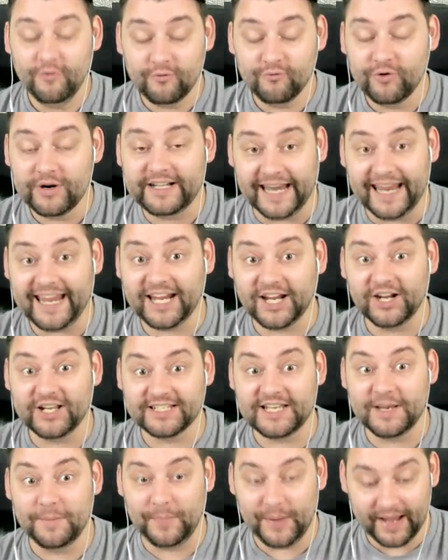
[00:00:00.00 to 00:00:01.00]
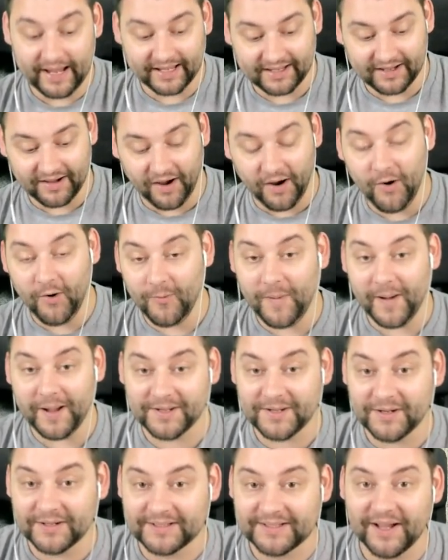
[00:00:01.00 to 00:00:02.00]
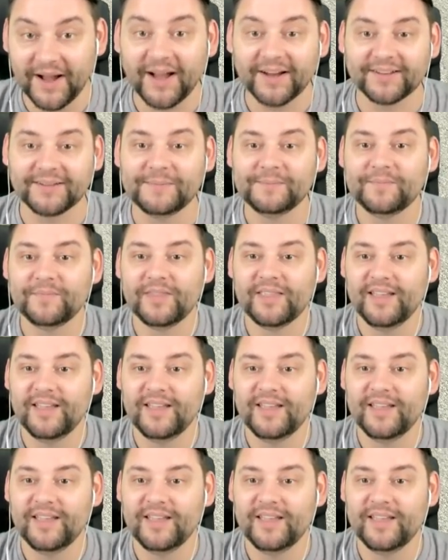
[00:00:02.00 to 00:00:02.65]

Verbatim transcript: ridiculously big. Oh my good God.